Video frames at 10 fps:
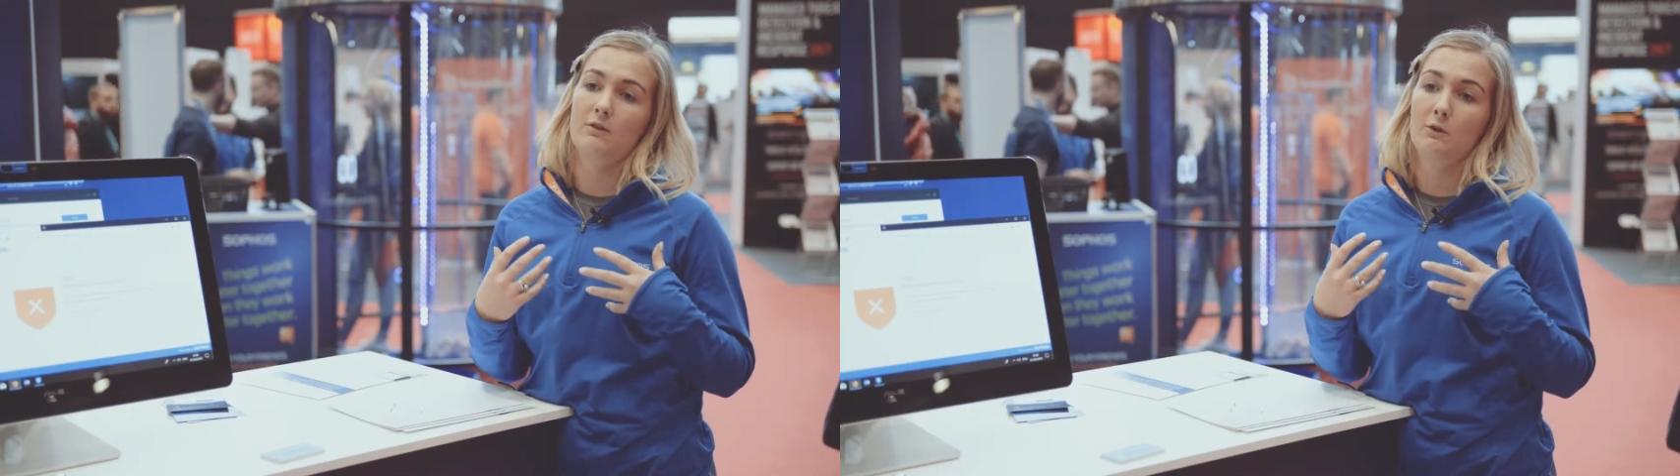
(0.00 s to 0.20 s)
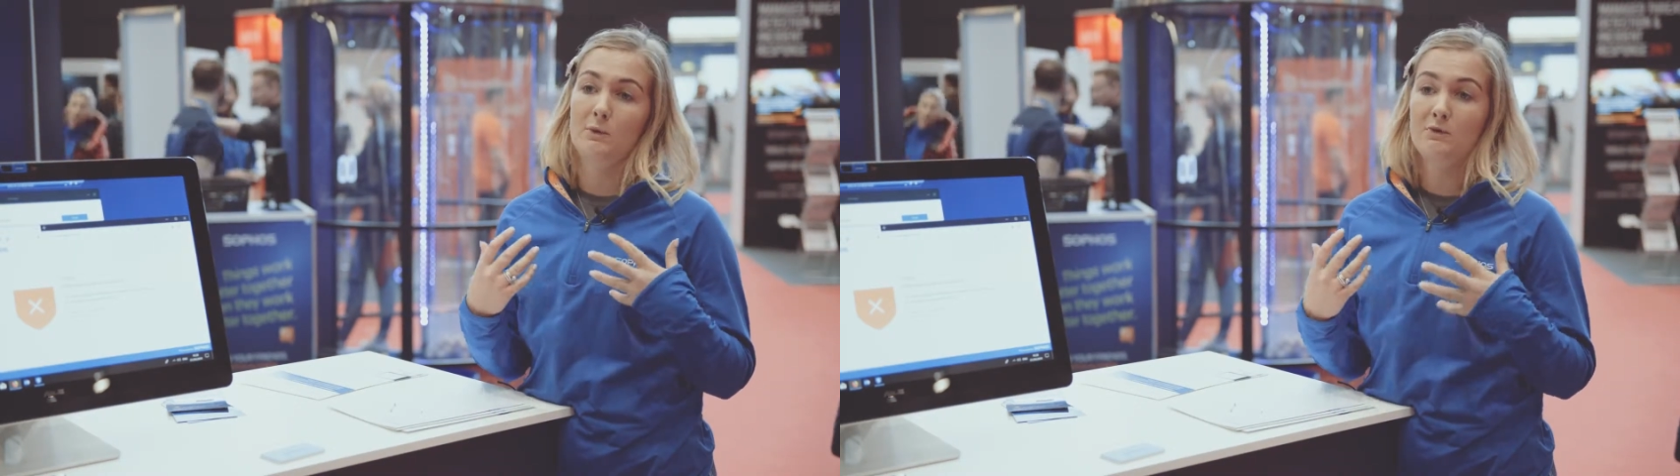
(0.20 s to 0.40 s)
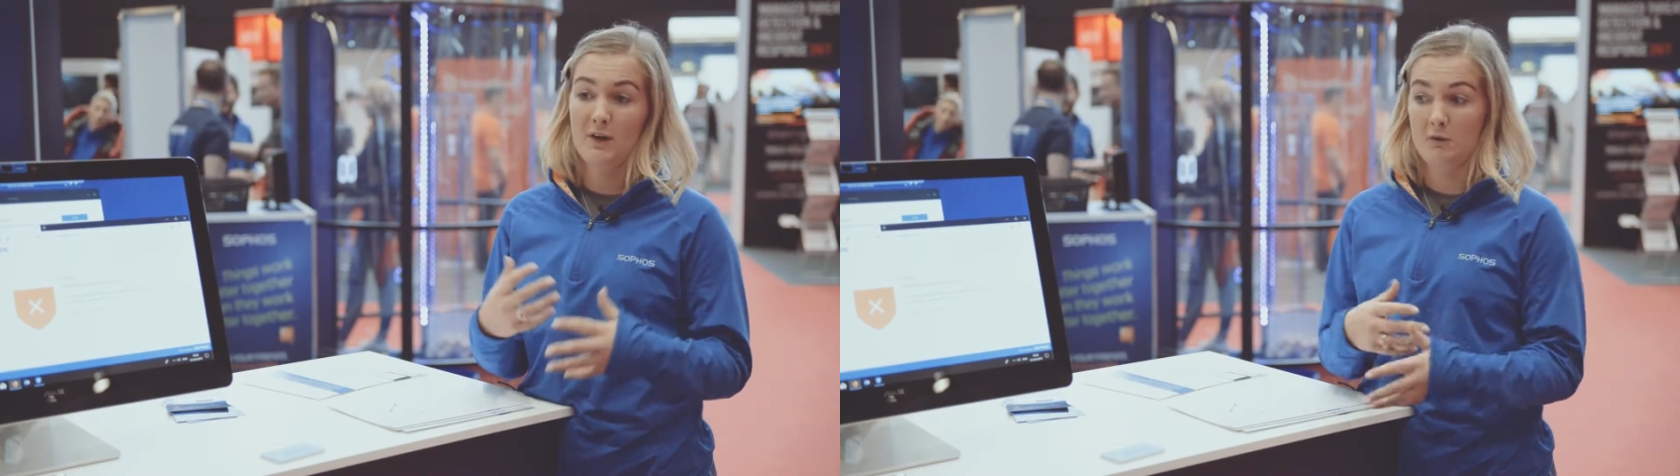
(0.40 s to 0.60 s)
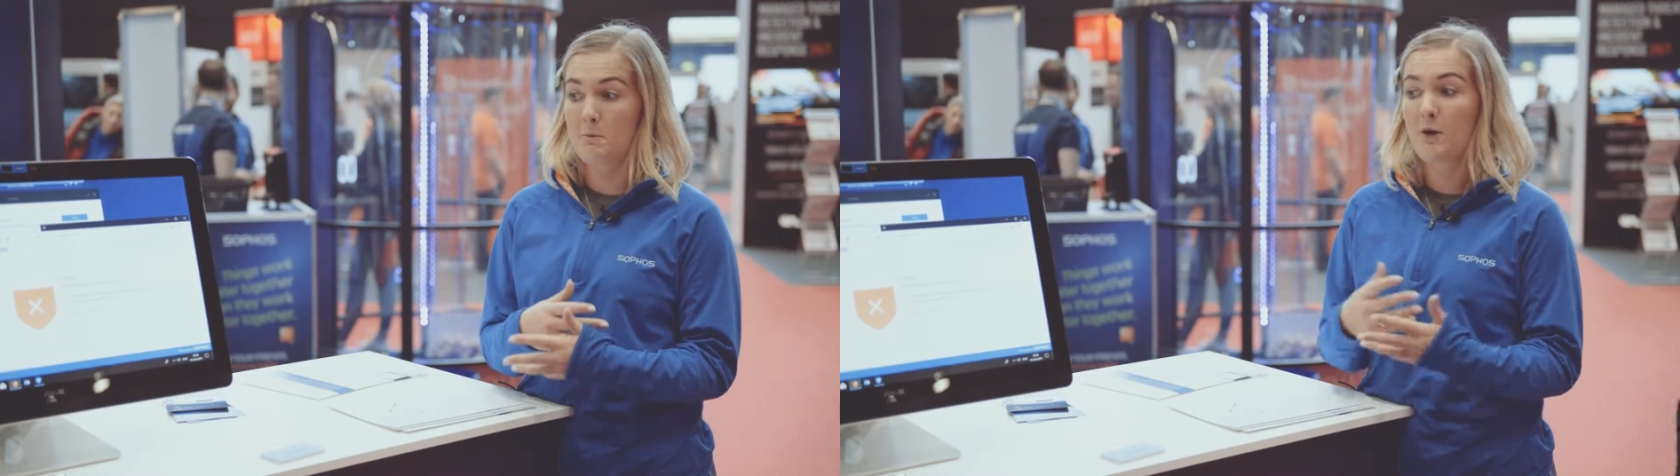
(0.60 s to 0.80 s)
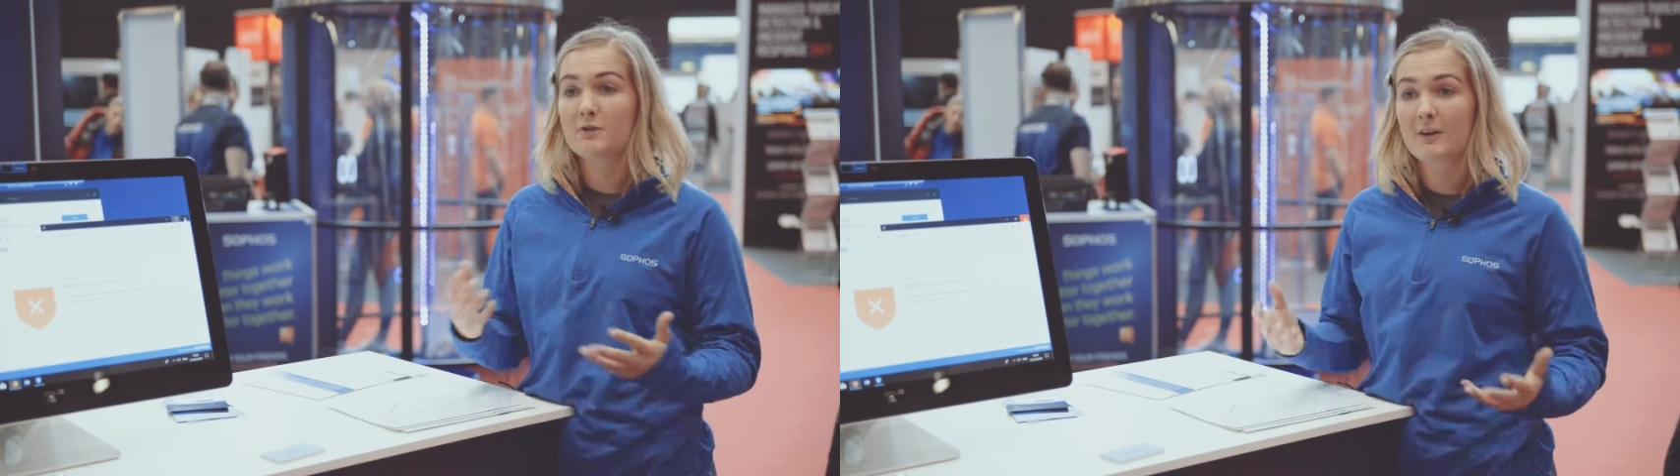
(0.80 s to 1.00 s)
that we've got the
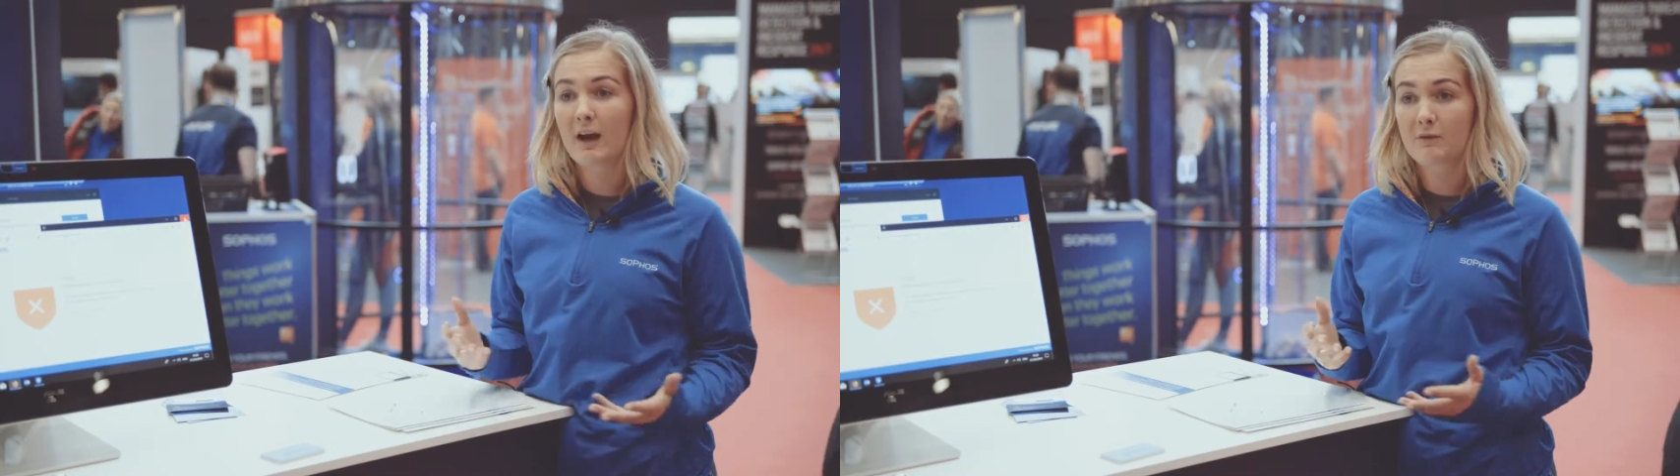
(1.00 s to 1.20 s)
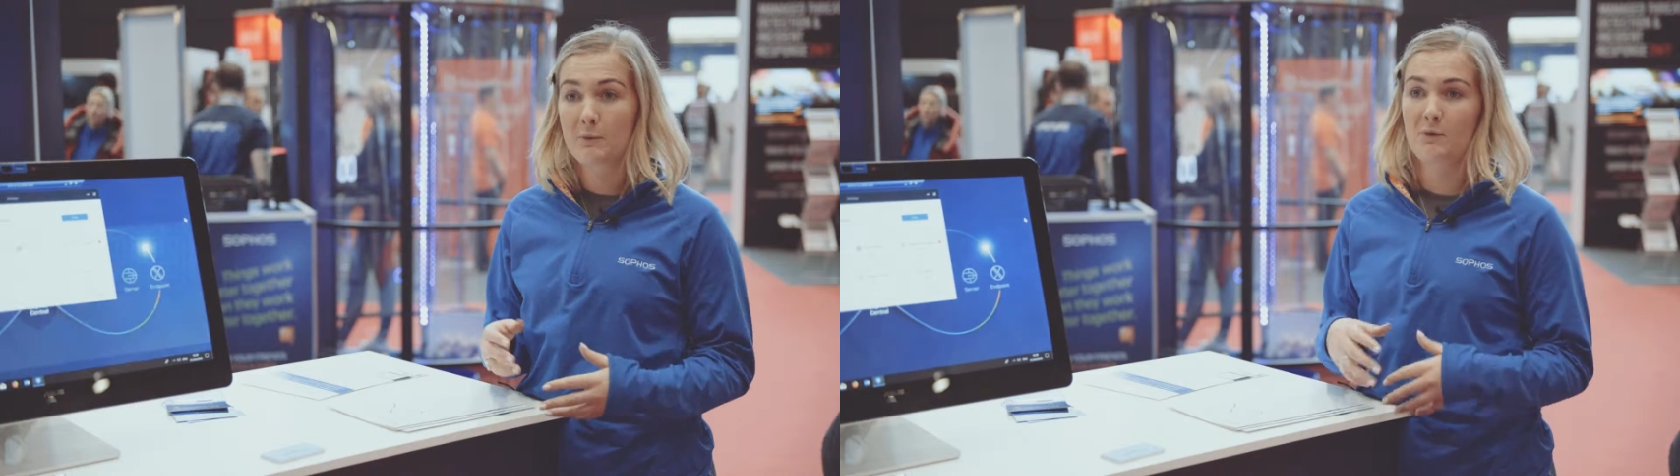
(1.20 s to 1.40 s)
most out of it,